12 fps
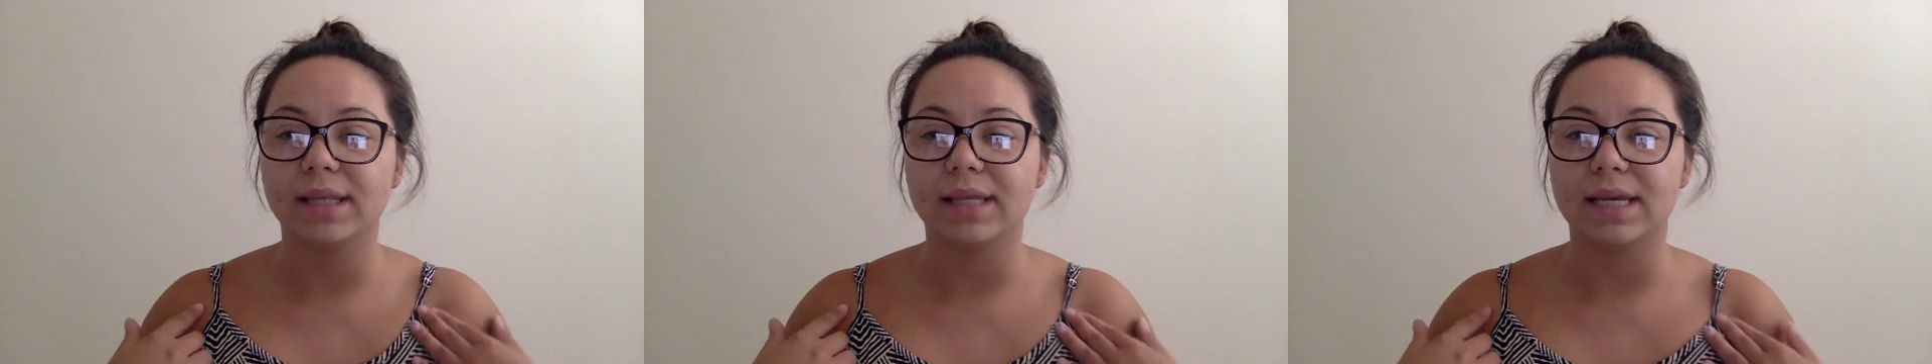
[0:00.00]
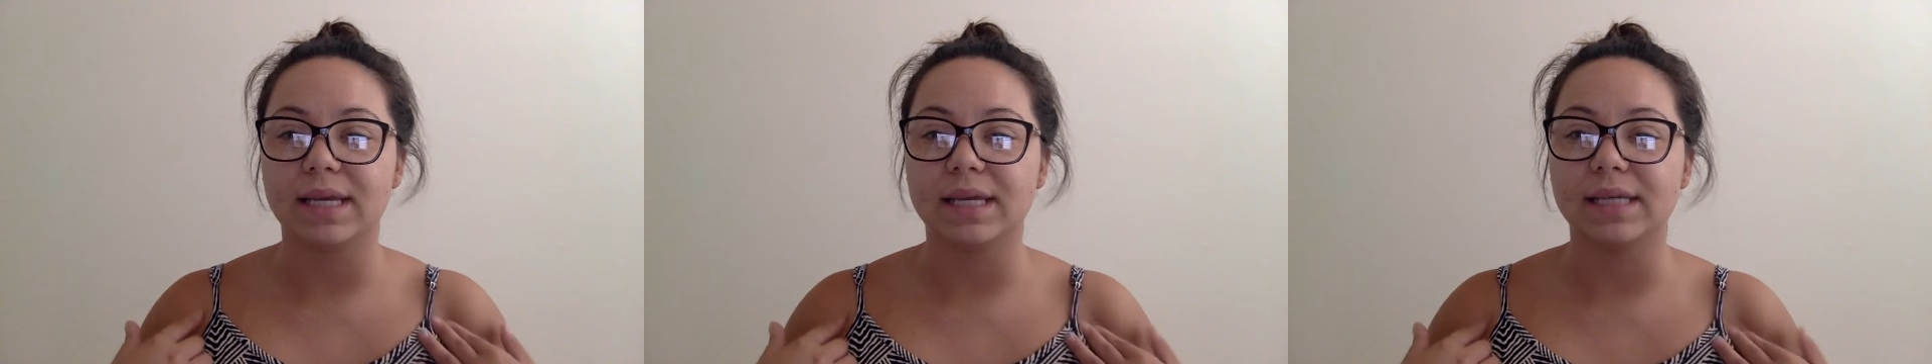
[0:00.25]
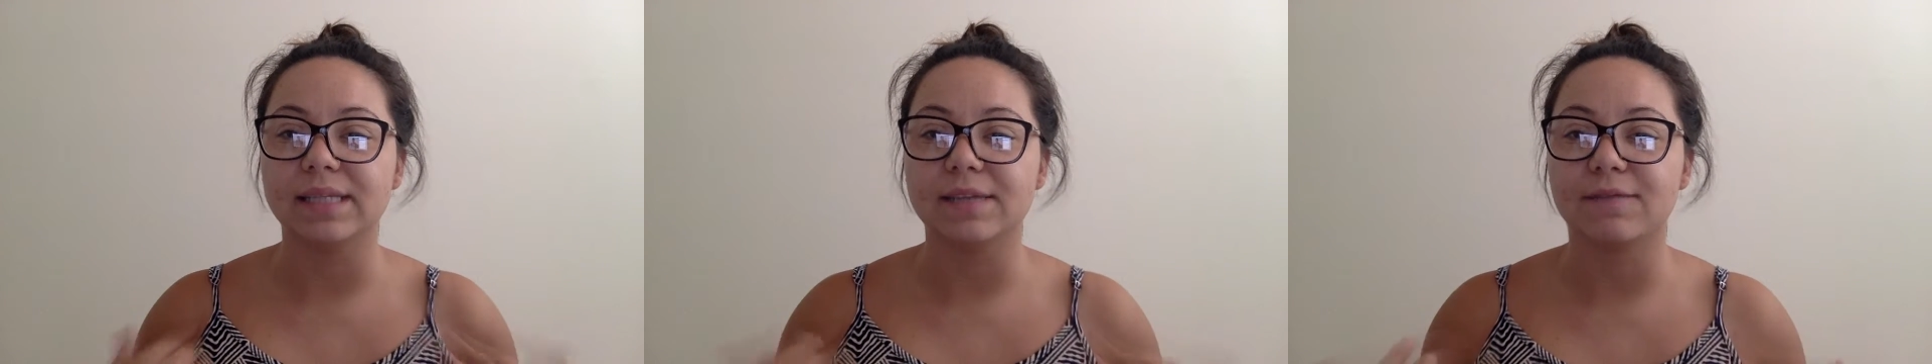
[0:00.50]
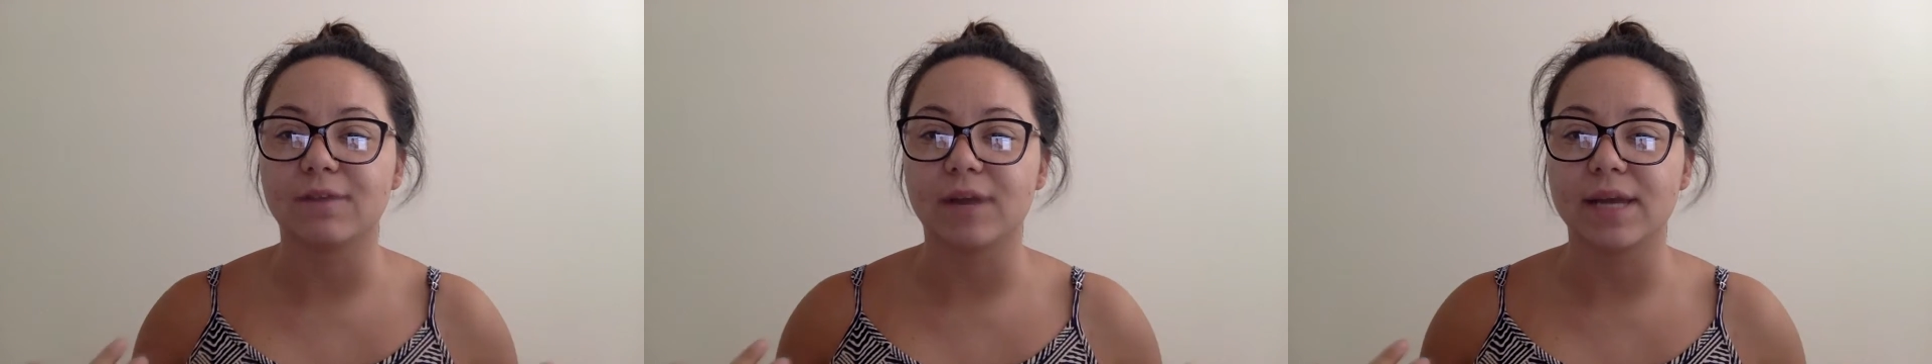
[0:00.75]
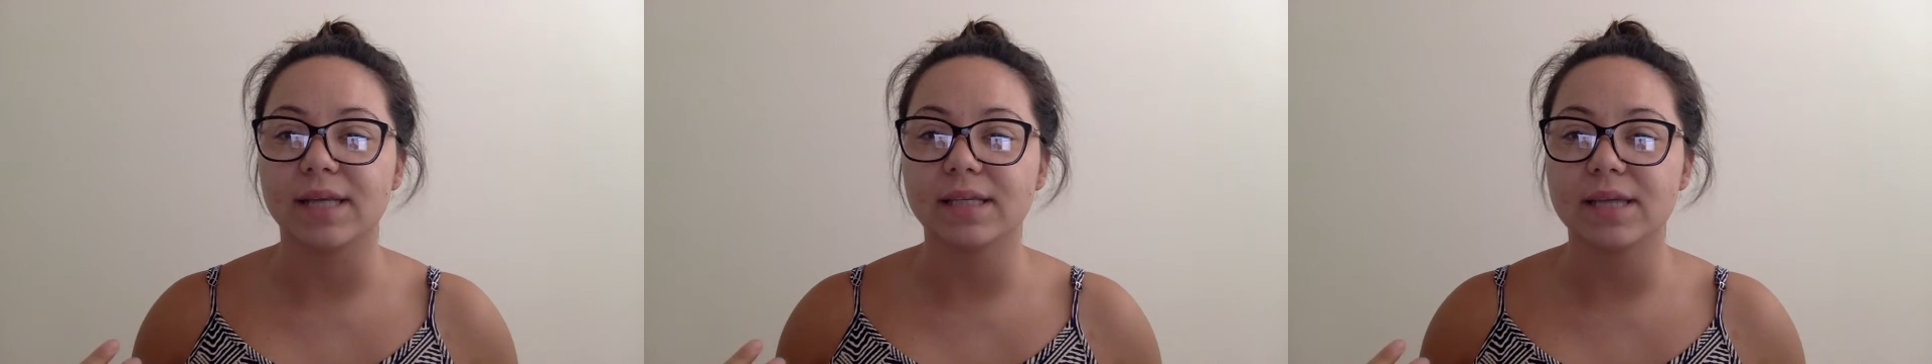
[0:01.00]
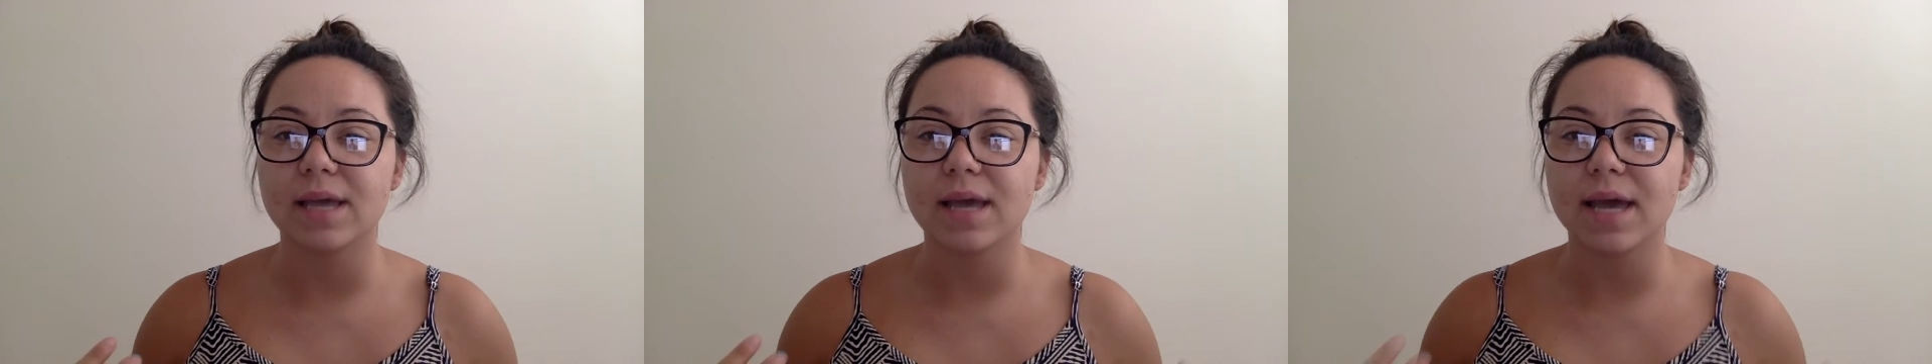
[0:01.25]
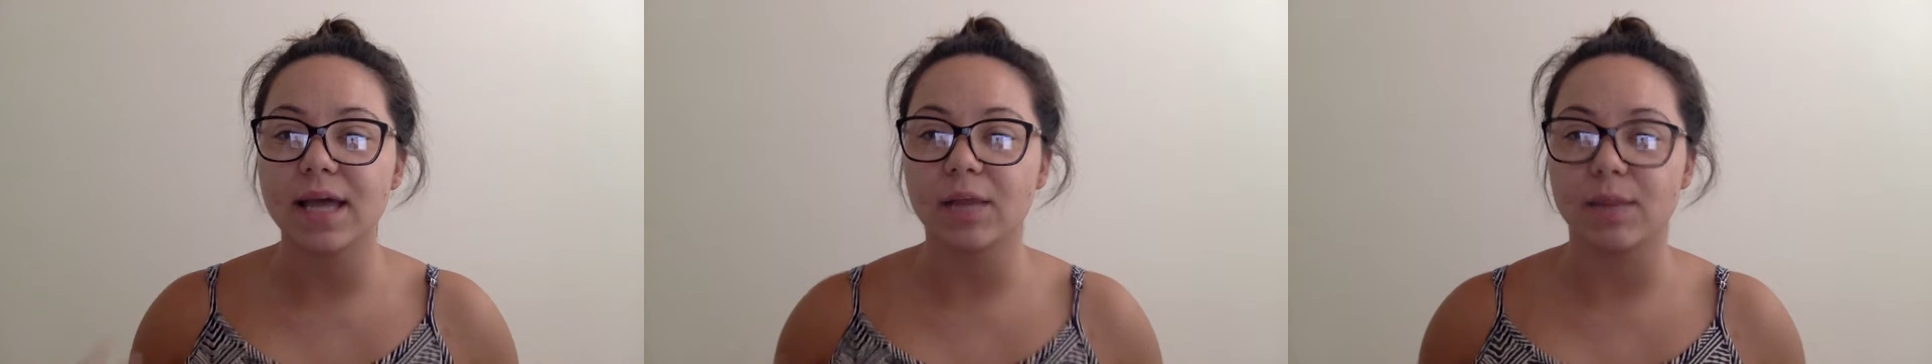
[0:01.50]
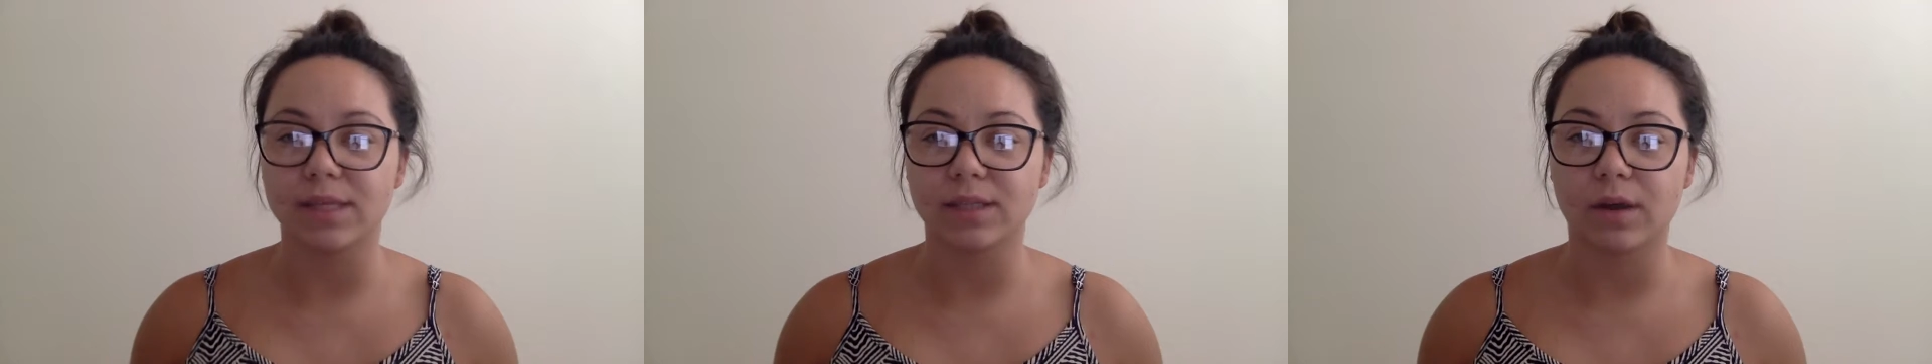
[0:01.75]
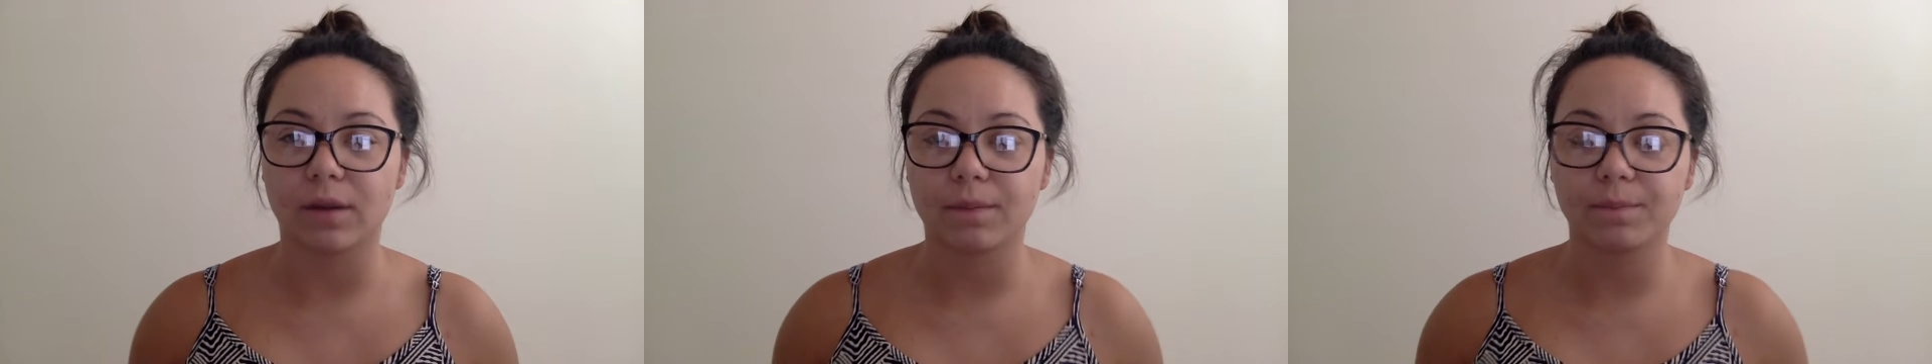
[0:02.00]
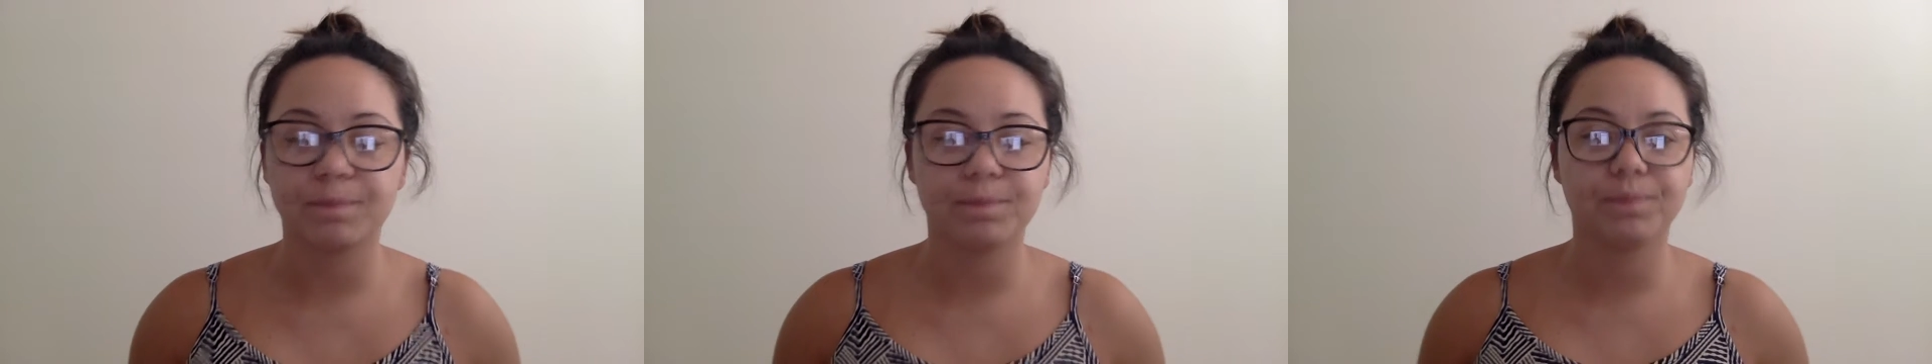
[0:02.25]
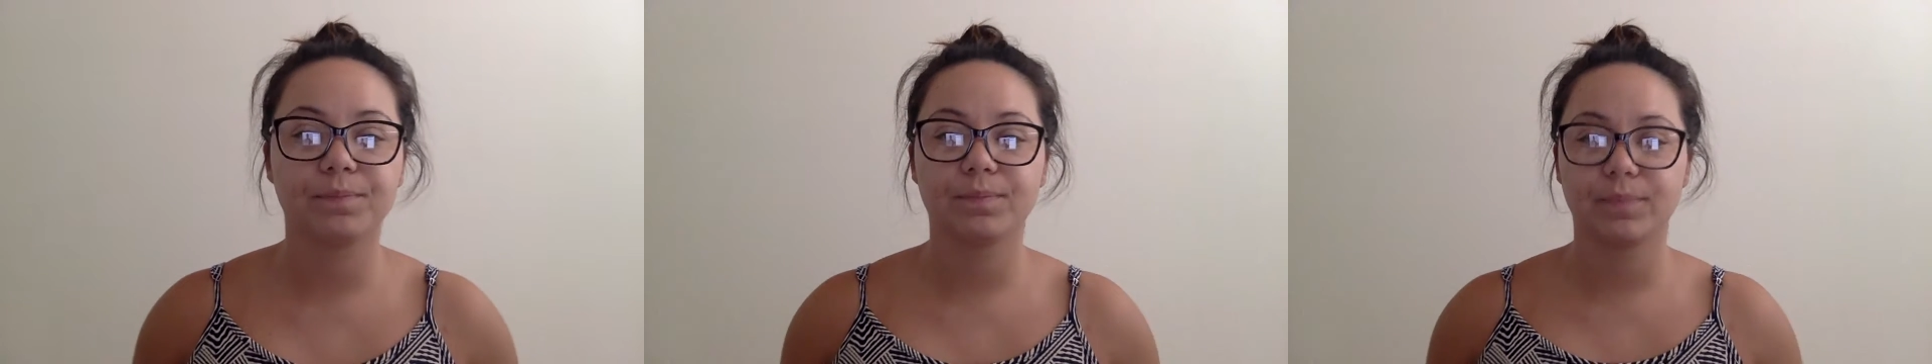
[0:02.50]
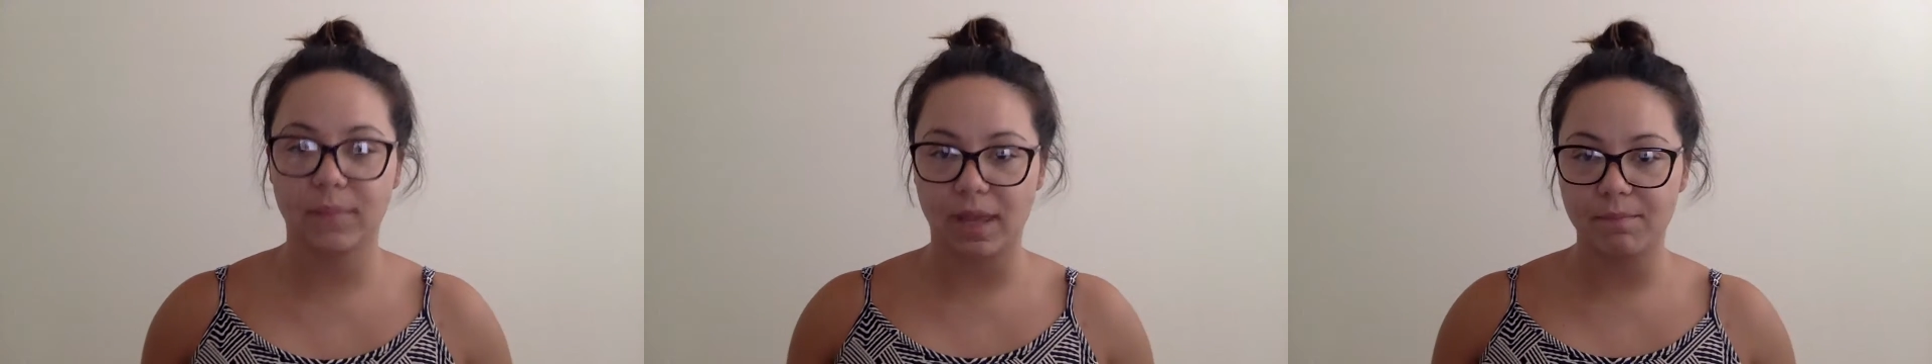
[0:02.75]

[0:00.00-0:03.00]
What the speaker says: the different elements are. Okay.